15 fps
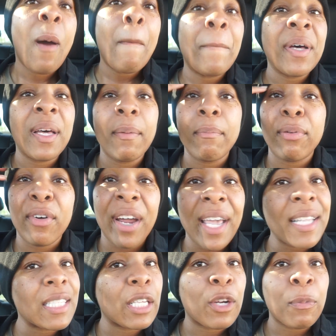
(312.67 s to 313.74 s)
put
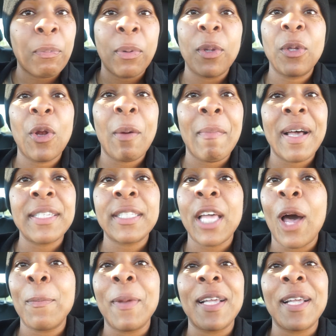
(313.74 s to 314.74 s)
braids that are pulling on my scalp.